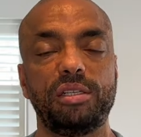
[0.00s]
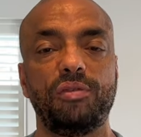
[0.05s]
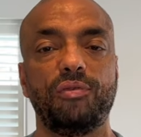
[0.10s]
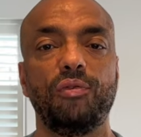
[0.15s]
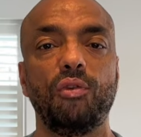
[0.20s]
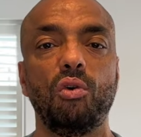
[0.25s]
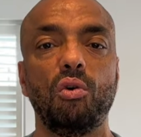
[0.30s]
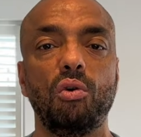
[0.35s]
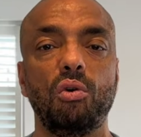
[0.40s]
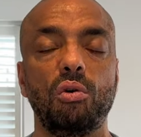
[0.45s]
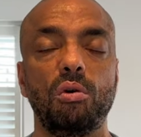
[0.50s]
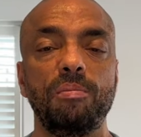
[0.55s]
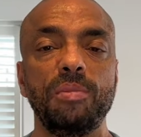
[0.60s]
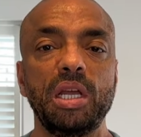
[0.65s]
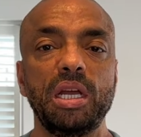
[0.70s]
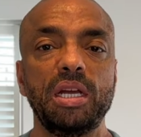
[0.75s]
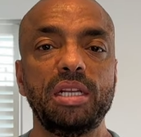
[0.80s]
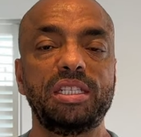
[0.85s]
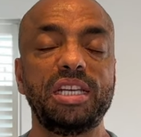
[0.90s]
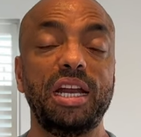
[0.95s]
for
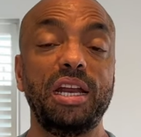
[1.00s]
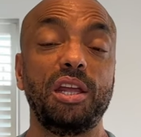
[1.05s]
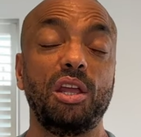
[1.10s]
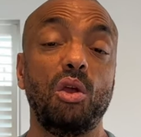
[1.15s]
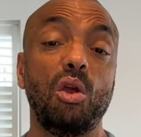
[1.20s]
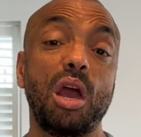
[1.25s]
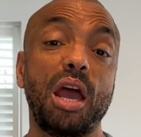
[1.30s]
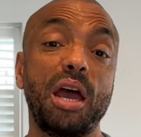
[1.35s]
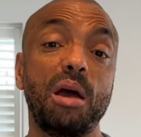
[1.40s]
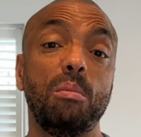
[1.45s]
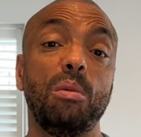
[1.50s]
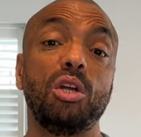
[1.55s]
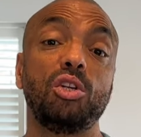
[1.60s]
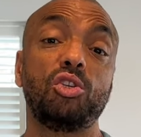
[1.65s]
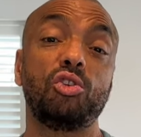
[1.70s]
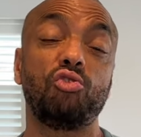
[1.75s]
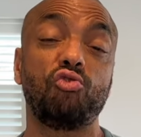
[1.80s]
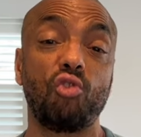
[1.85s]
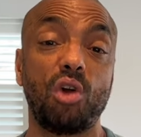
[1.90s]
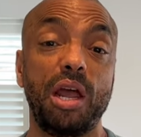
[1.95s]
telling you how much
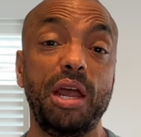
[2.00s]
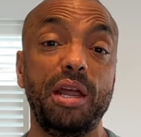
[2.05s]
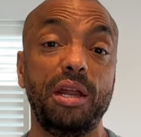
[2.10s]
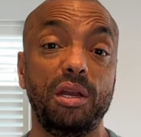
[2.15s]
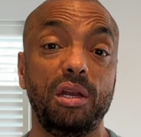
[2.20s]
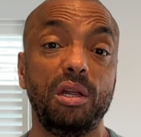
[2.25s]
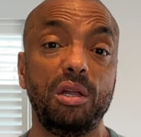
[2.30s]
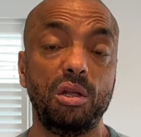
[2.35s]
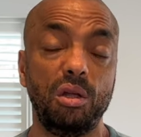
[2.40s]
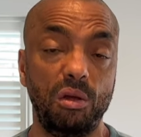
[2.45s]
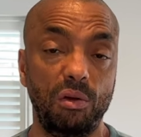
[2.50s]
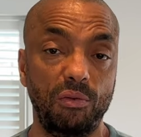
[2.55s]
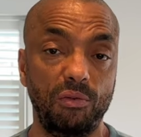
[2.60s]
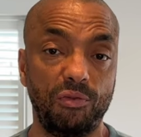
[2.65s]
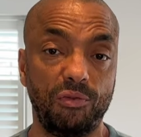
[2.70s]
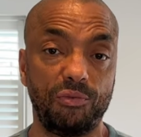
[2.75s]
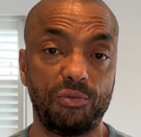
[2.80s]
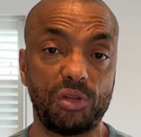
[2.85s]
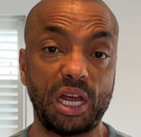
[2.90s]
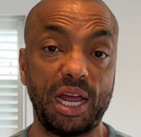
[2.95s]
strain
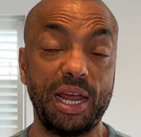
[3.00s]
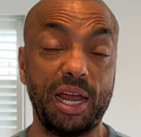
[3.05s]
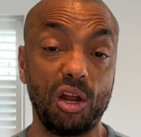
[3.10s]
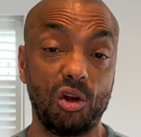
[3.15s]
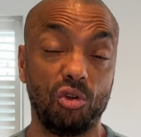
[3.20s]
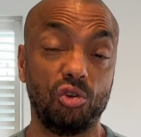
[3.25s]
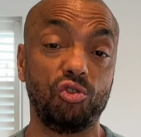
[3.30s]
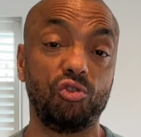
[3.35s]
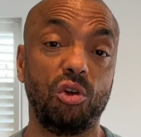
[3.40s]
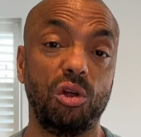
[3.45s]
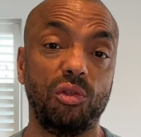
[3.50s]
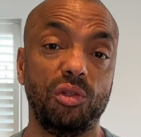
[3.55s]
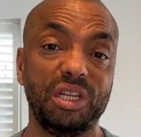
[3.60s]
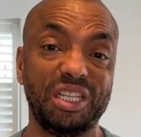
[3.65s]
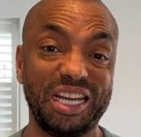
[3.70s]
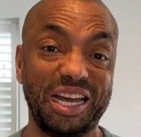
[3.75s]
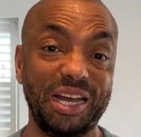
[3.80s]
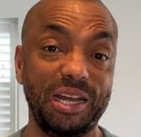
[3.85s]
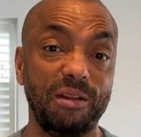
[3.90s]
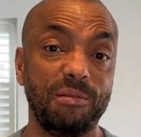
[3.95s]
you've taken on during the
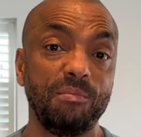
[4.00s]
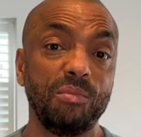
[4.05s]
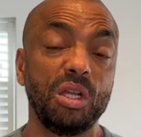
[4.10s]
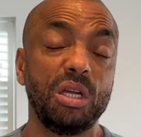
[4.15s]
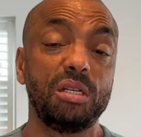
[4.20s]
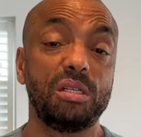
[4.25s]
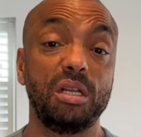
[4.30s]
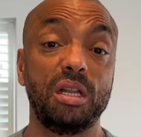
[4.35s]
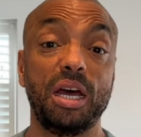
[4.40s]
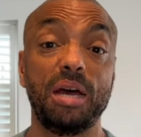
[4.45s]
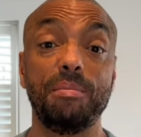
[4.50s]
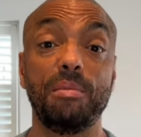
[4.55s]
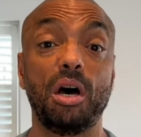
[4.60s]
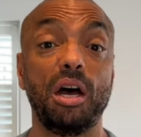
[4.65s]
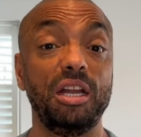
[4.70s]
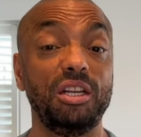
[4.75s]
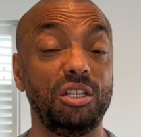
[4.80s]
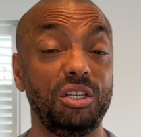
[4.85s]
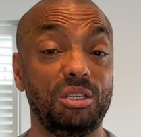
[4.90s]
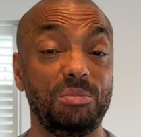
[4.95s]
day. So that
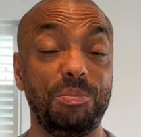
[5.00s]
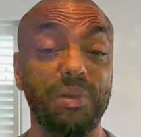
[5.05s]
might just